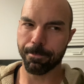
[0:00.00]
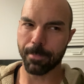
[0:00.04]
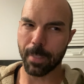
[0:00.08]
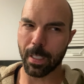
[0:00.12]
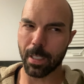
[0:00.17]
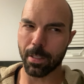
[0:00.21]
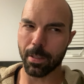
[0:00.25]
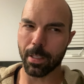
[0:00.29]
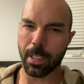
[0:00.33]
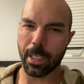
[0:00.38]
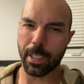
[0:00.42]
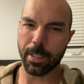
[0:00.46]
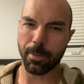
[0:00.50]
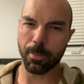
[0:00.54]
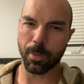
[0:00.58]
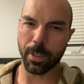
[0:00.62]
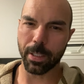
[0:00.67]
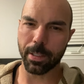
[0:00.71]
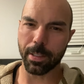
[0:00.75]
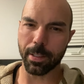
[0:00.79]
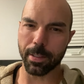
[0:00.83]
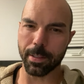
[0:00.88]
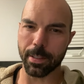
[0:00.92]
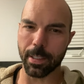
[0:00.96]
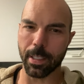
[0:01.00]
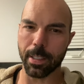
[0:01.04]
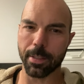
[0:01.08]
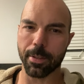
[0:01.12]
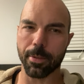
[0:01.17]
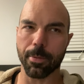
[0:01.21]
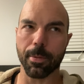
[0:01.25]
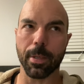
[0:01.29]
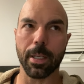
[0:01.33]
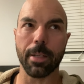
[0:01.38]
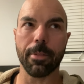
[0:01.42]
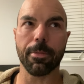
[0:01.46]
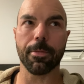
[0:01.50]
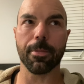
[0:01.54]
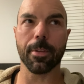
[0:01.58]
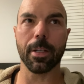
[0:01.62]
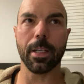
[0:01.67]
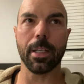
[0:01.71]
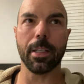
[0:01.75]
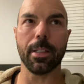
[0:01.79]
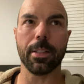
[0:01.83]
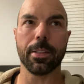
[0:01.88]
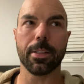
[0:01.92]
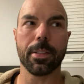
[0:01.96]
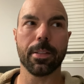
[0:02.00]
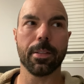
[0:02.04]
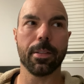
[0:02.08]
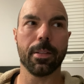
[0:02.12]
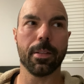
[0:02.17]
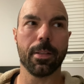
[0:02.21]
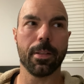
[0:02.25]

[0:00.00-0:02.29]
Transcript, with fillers: align with is not the right phrase